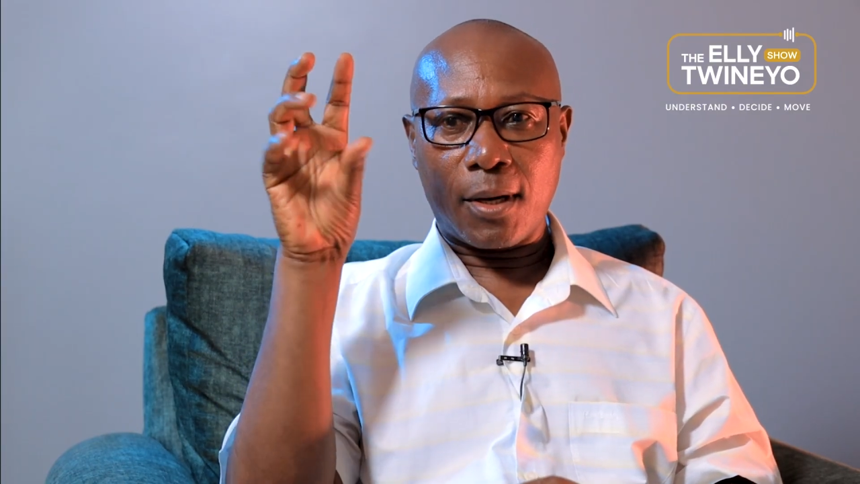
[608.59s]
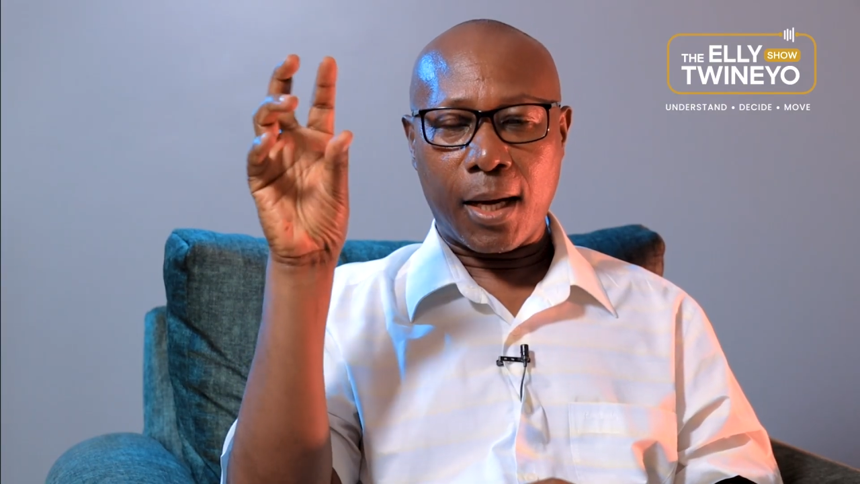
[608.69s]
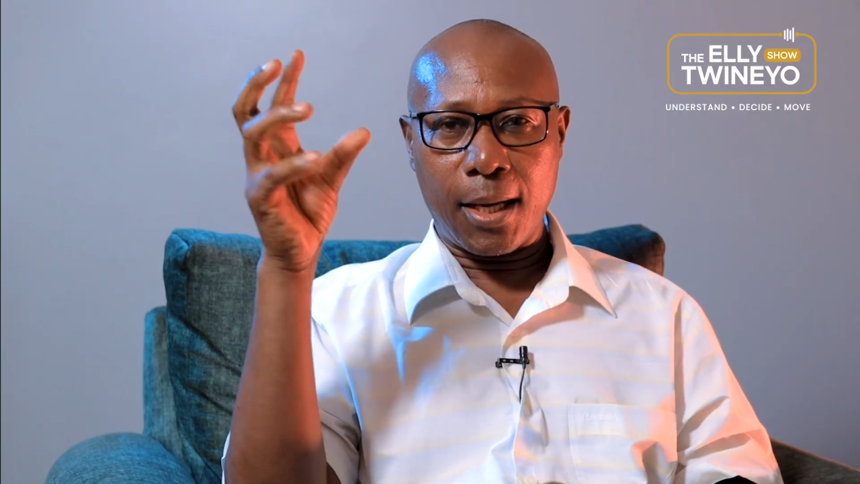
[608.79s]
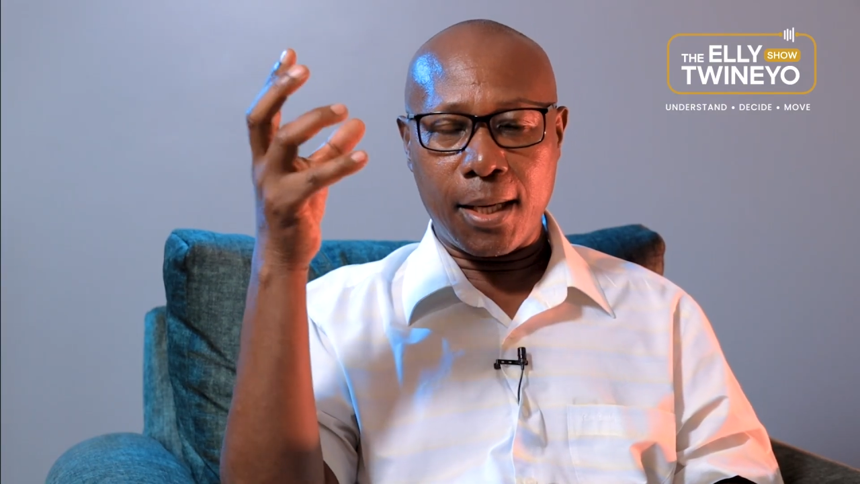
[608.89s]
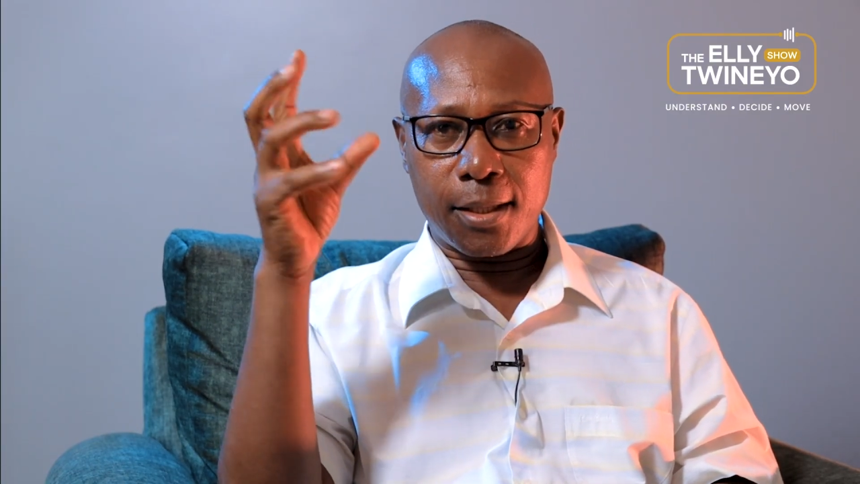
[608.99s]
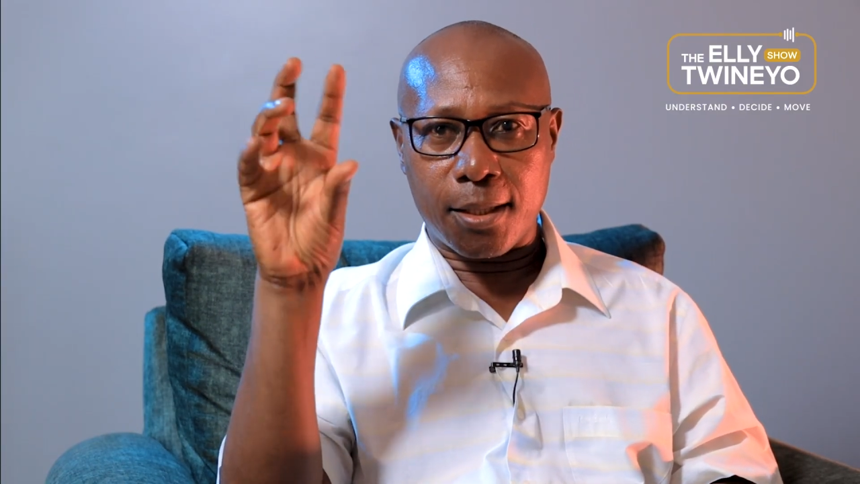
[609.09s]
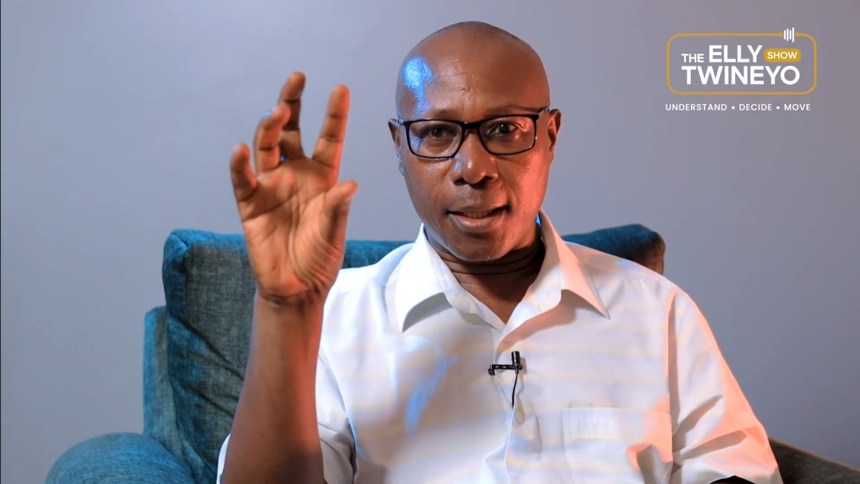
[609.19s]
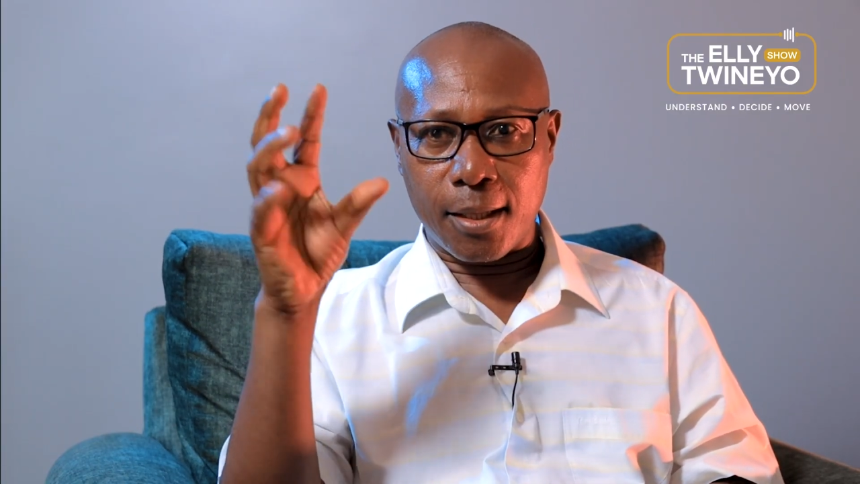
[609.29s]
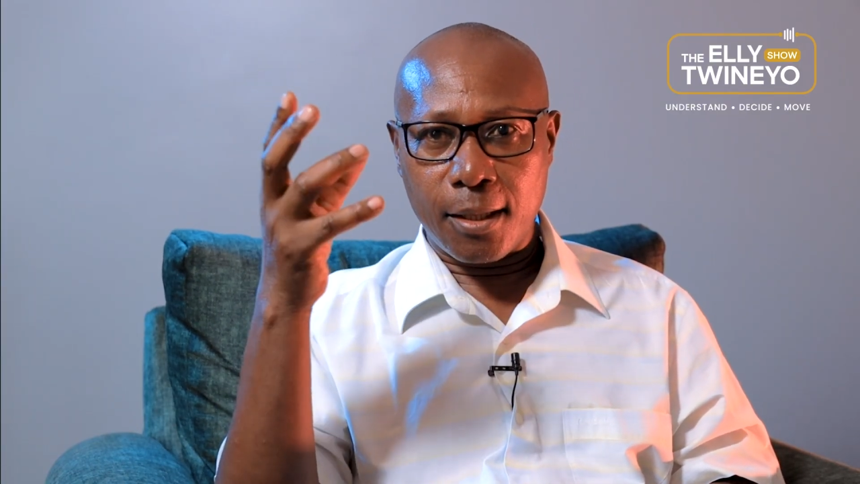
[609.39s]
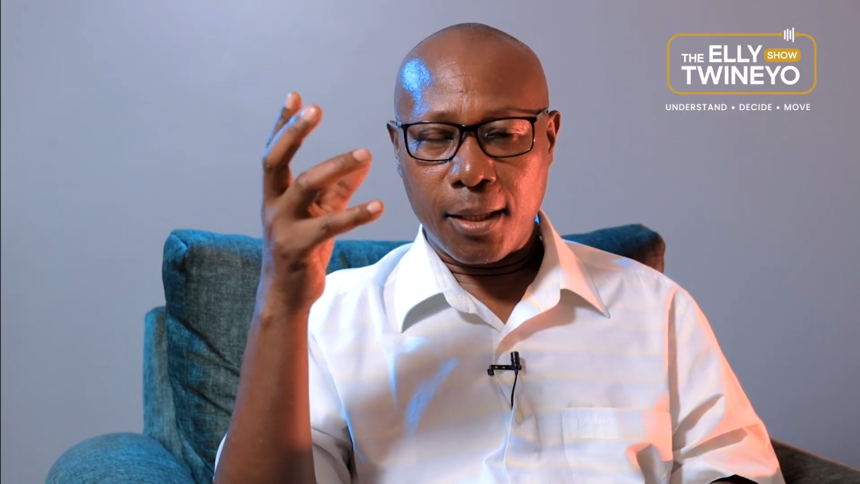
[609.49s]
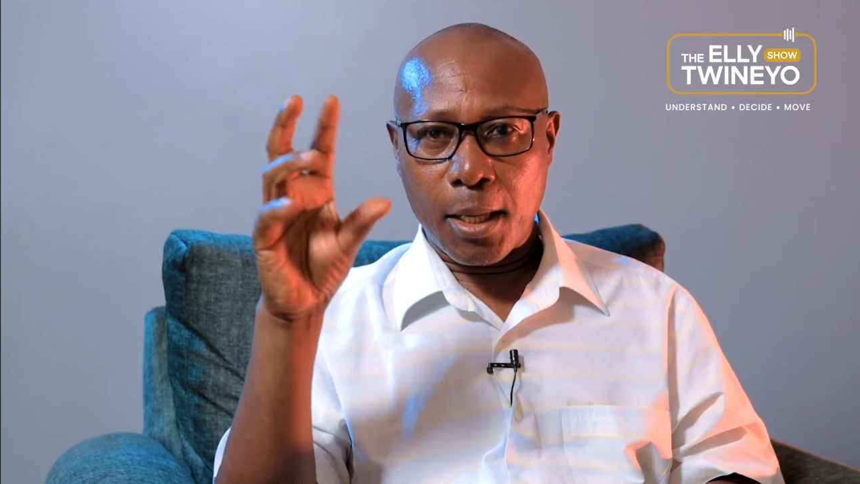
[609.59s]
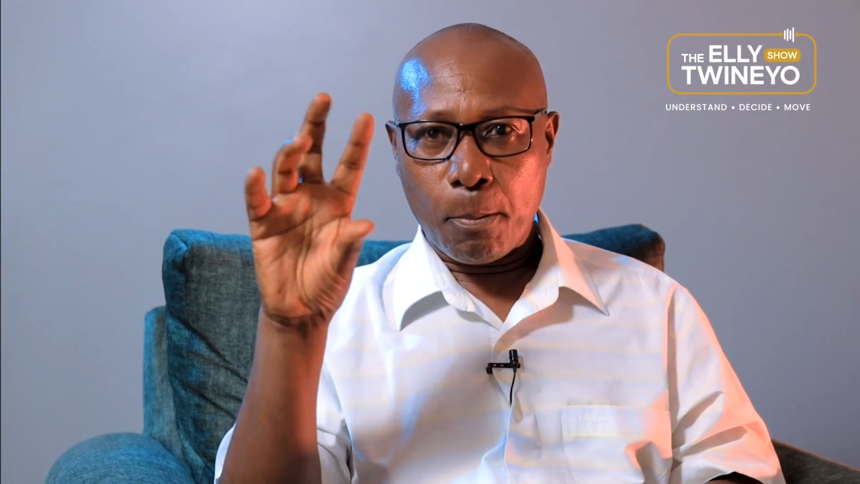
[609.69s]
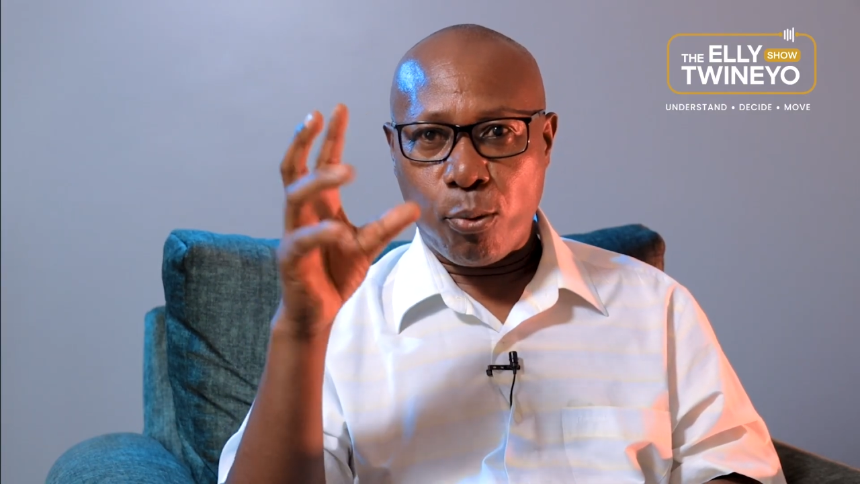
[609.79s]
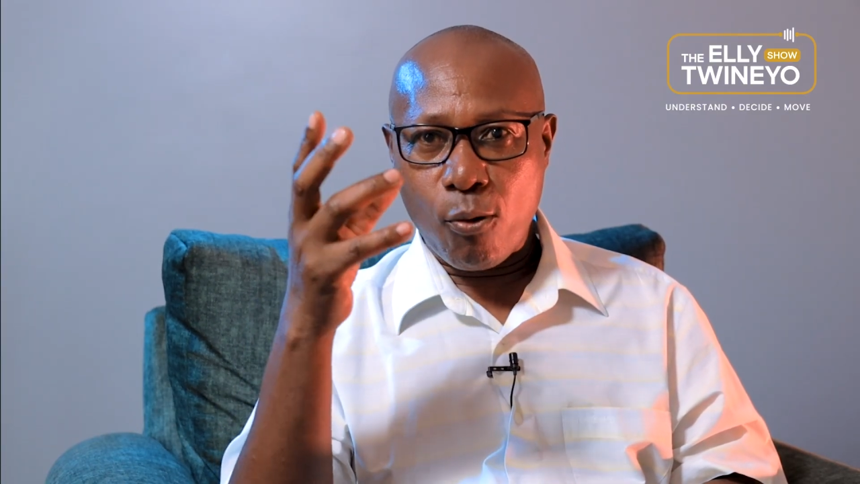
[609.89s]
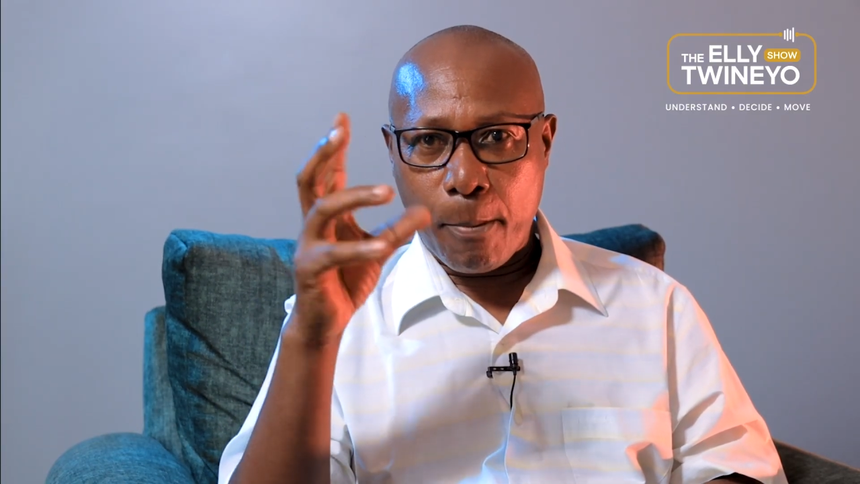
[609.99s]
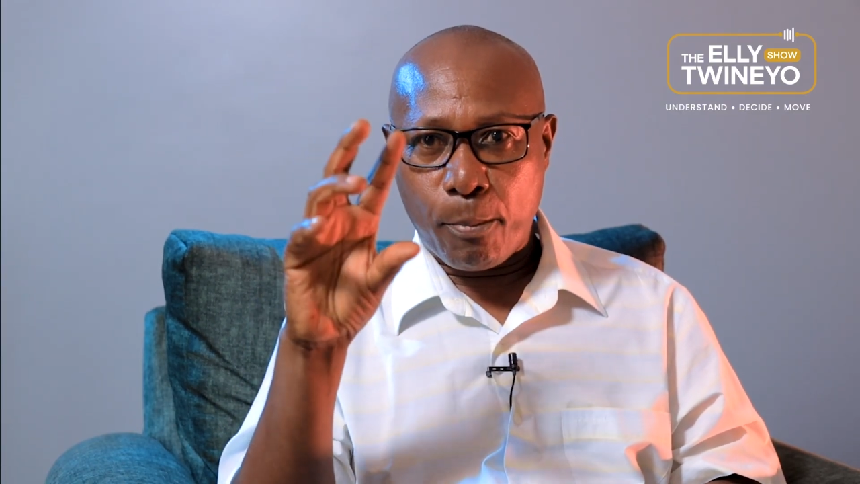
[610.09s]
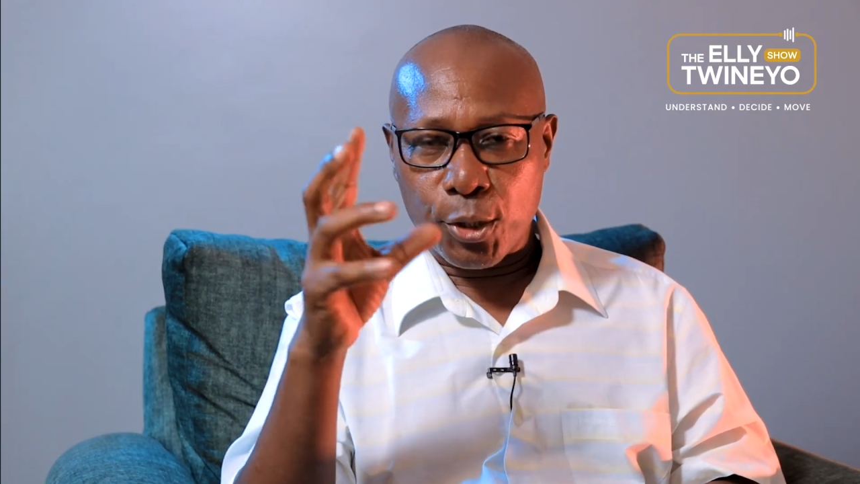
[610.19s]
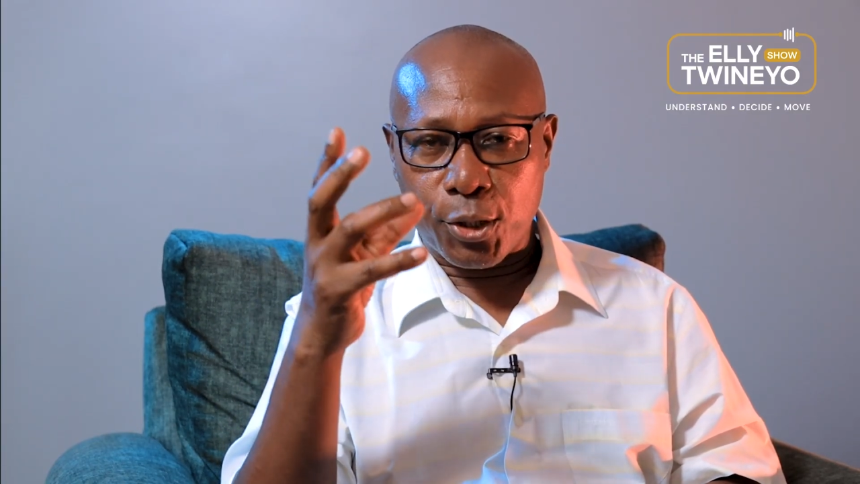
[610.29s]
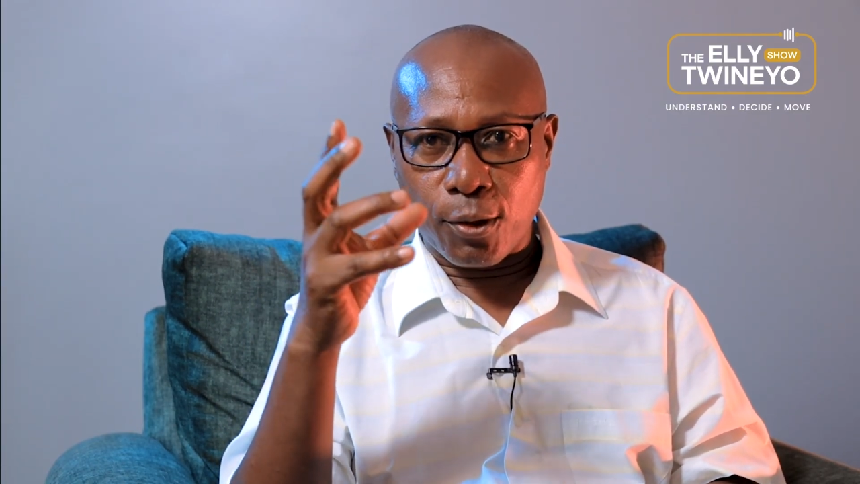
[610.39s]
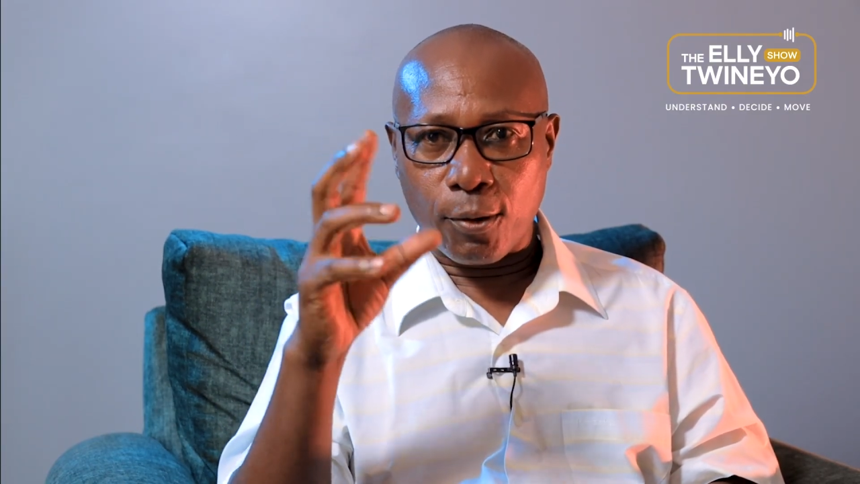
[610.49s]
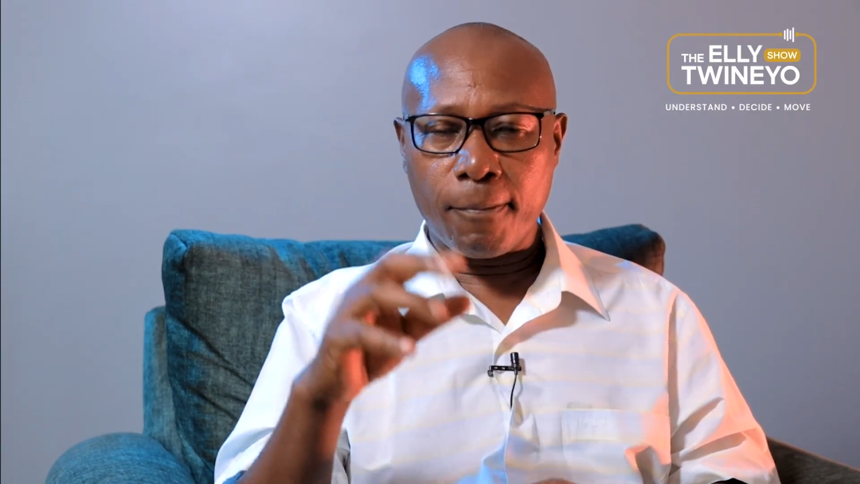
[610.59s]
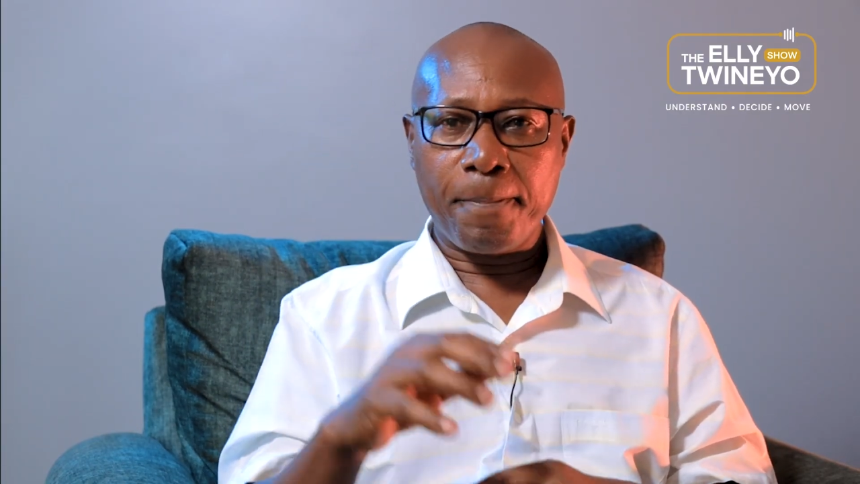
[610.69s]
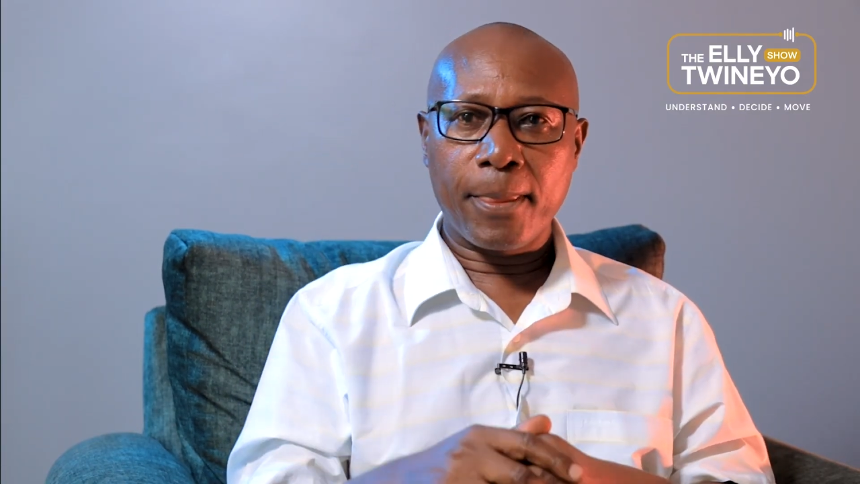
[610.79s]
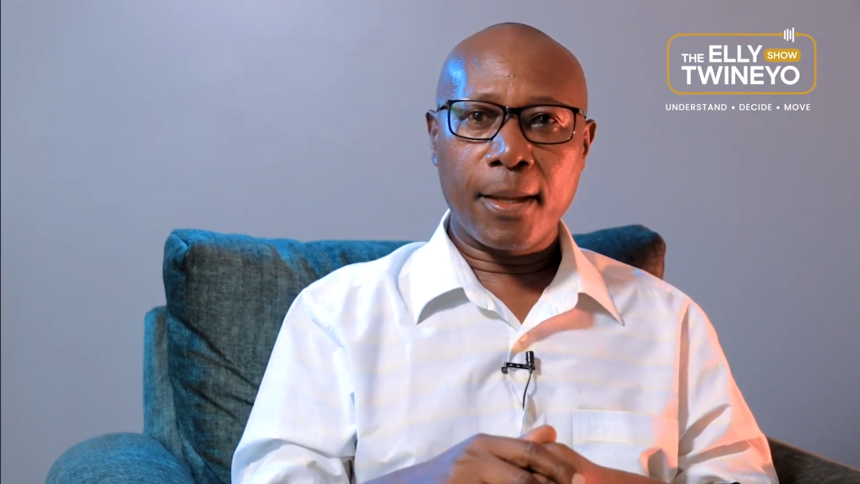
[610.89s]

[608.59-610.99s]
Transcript: currently poor Portugal,